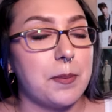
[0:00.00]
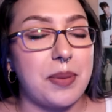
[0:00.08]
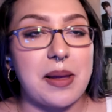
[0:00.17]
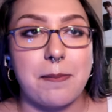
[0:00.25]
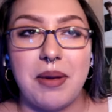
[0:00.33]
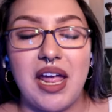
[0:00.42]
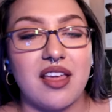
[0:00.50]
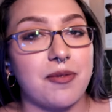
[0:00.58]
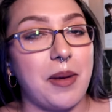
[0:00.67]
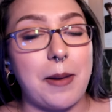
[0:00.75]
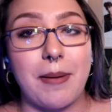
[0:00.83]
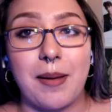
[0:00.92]
Big Bang's
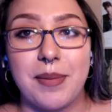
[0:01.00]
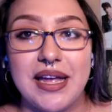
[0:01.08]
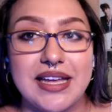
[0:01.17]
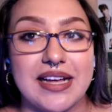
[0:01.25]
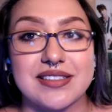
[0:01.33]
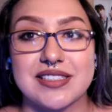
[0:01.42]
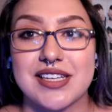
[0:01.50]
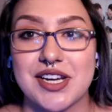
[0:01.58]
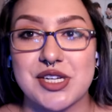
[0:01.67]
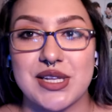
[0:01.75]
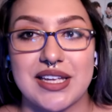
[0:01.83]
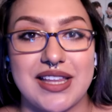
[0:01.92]
Bang Bang Bang has a
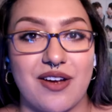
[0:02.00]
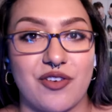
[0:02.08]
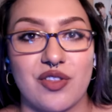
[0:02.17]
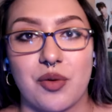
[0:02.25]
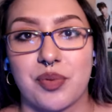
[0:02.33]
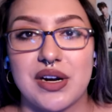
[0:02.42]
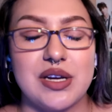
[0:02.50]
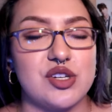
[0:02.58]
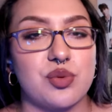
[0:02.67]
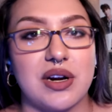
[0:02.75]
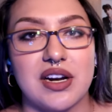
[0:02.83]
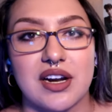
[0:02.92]
section like that for the
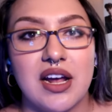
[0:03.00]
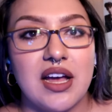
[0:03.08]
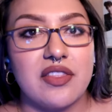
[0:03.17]
bridge where